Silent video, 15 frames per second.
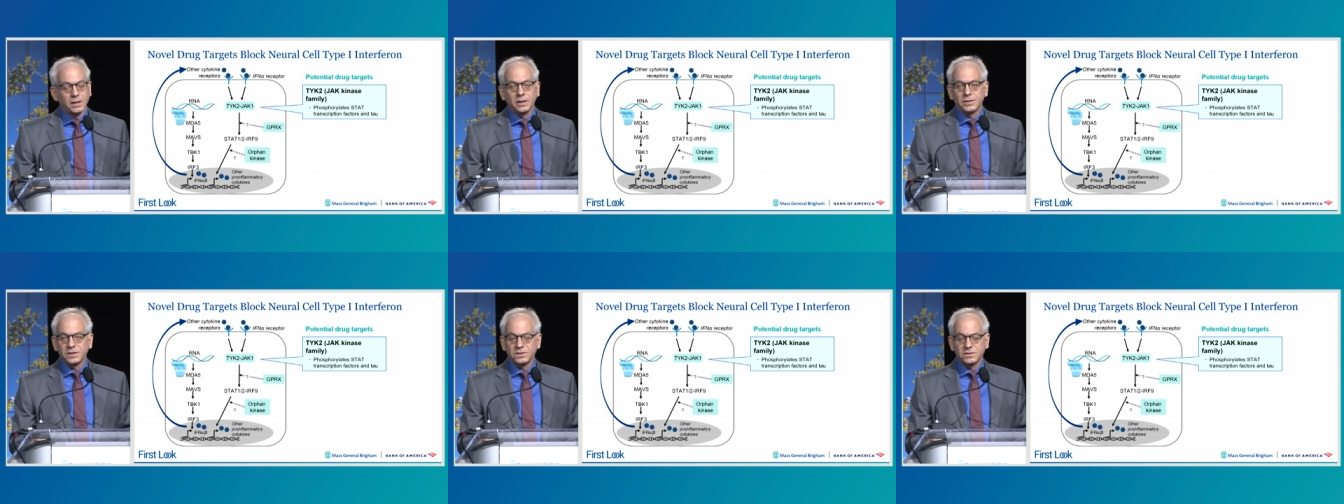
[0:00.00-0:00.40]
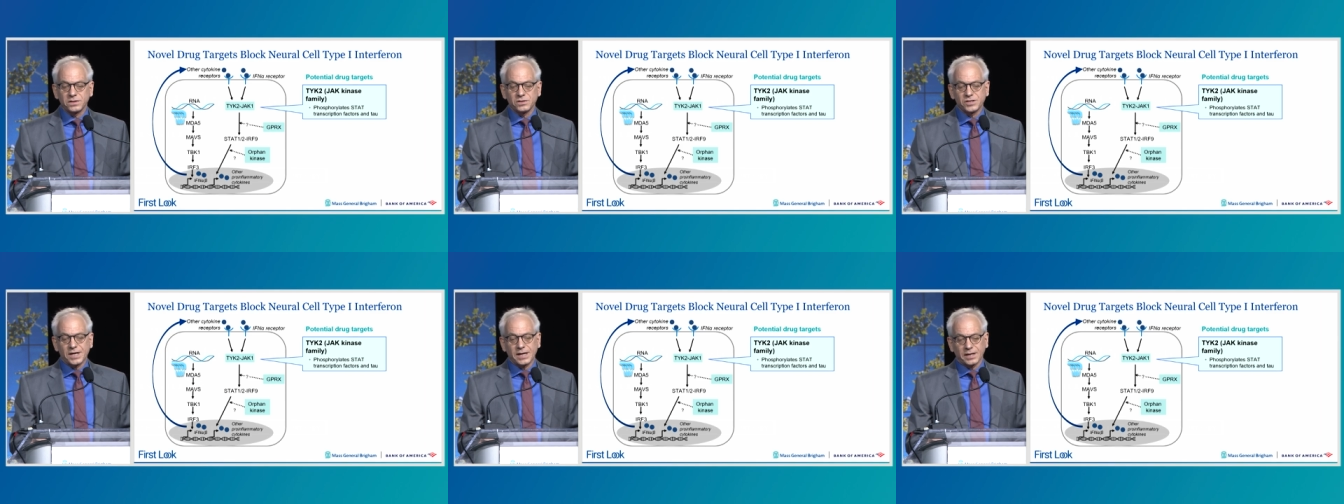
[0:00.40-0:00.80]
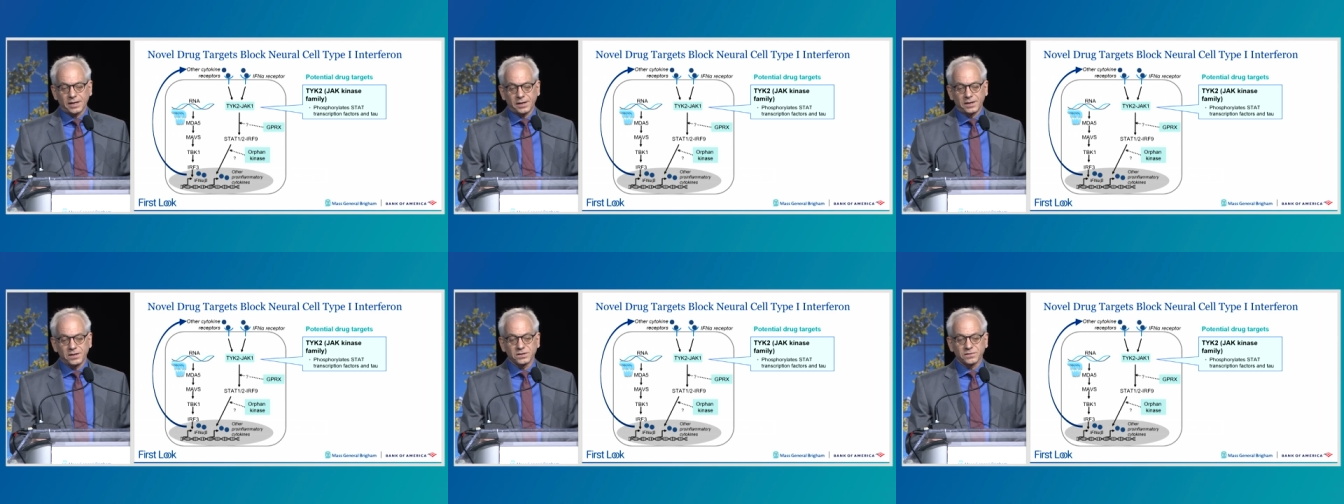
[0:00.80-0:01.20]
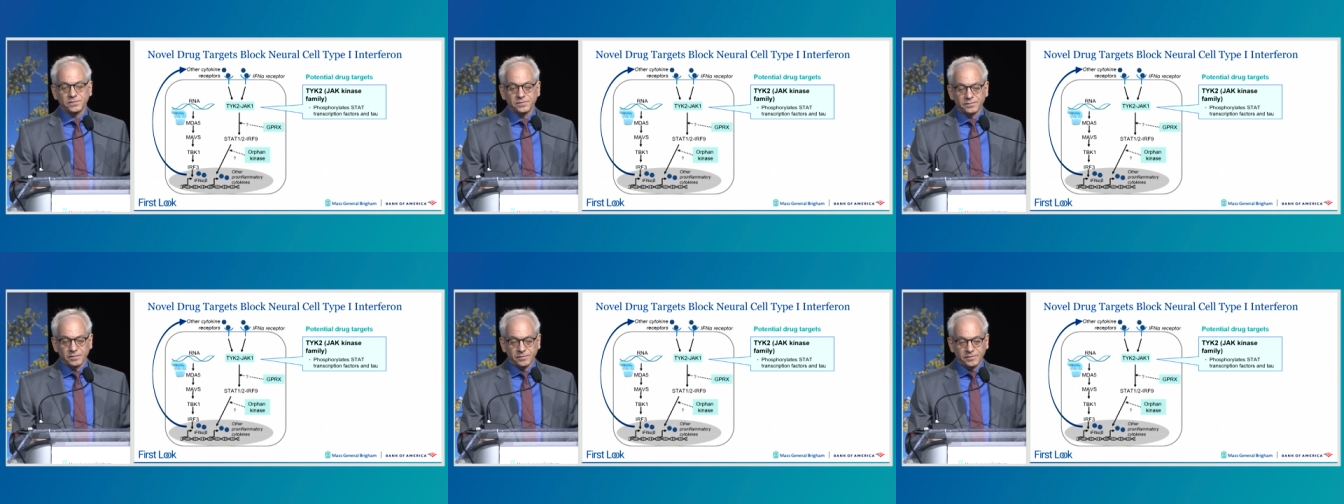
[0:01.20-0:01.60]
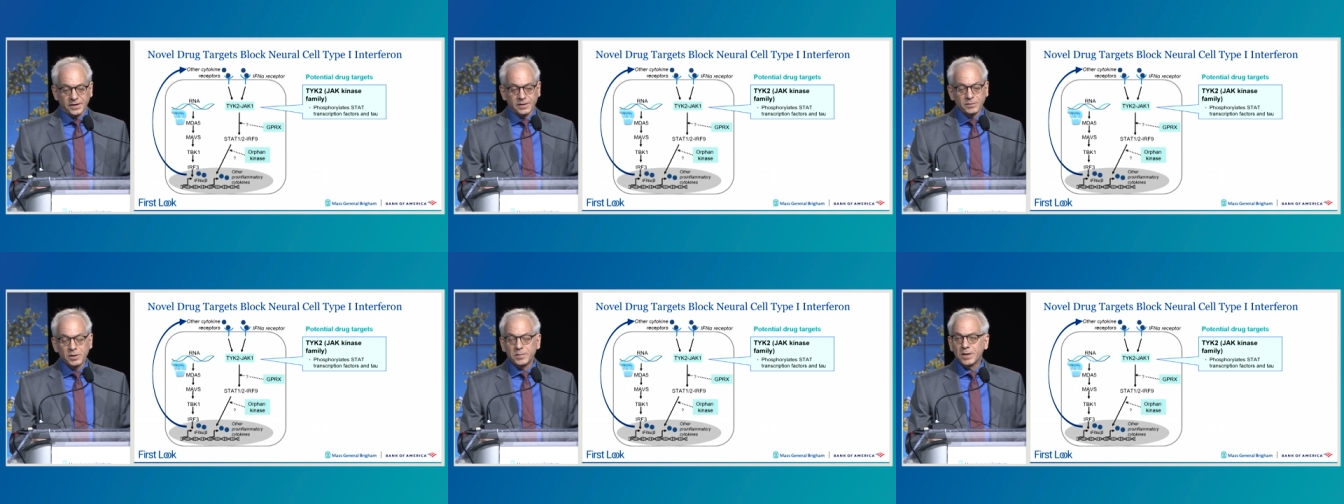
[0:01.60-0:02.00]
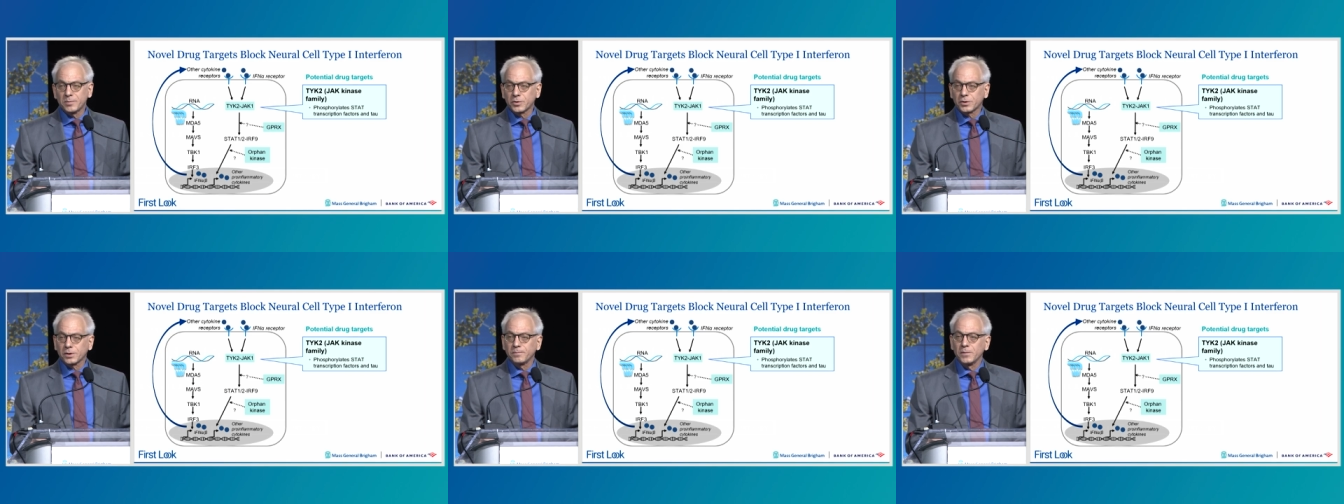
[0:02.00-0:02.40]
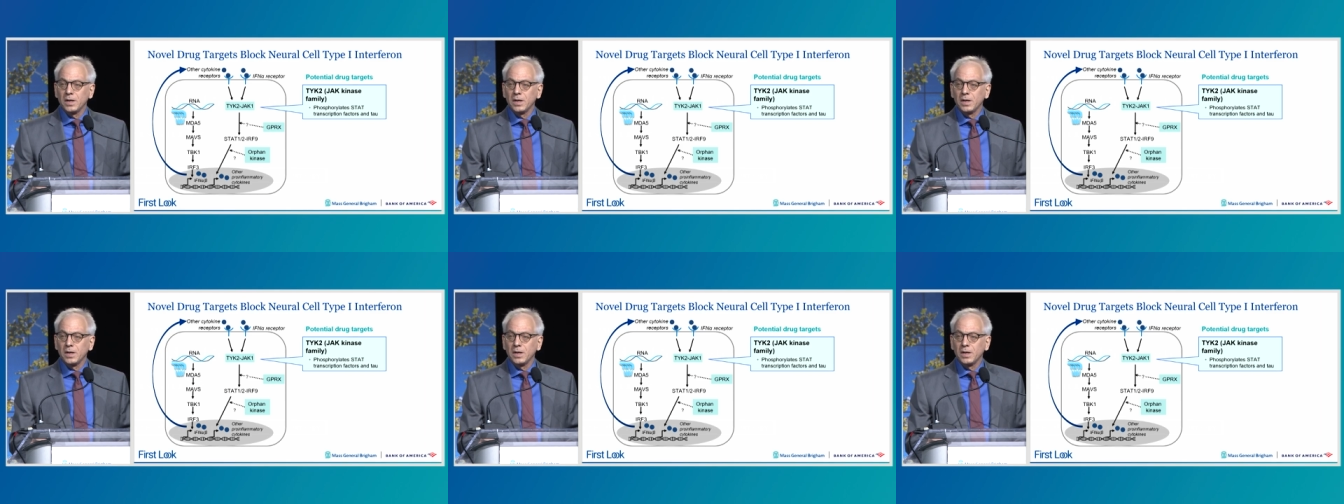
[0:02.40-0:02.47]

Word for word: This is a JAK Kinase family member